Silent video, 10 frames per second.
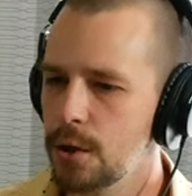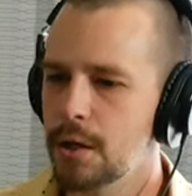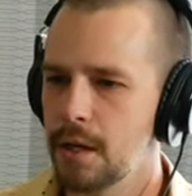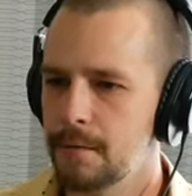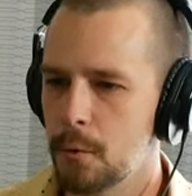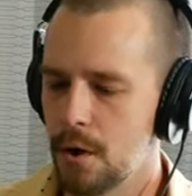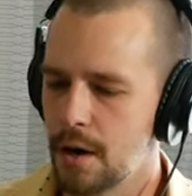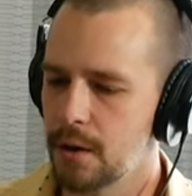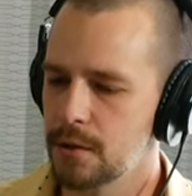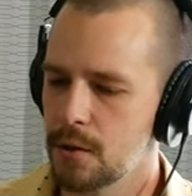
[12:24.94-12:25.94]
looking for
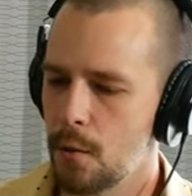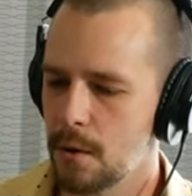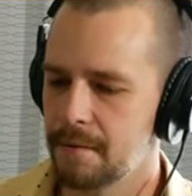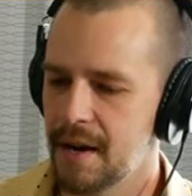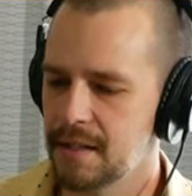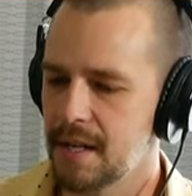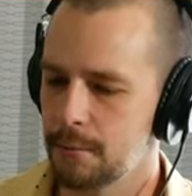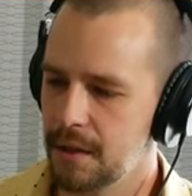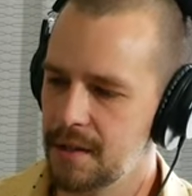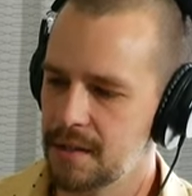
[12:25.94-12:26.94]
are those core fans
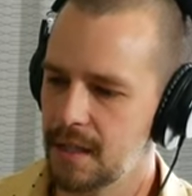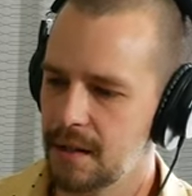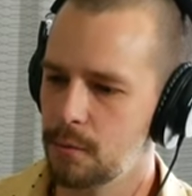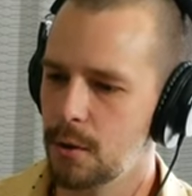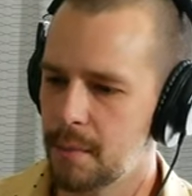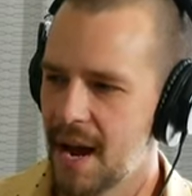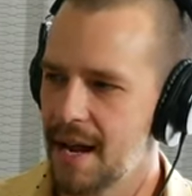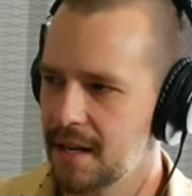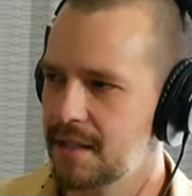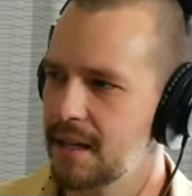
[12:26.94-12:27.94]
that realistically will
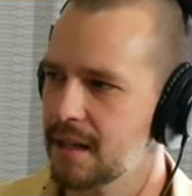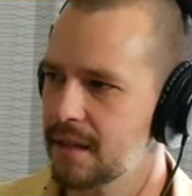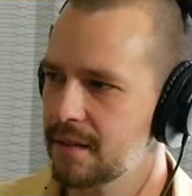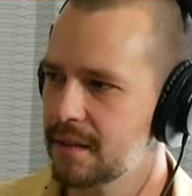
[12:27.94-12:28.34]
buy a ticket.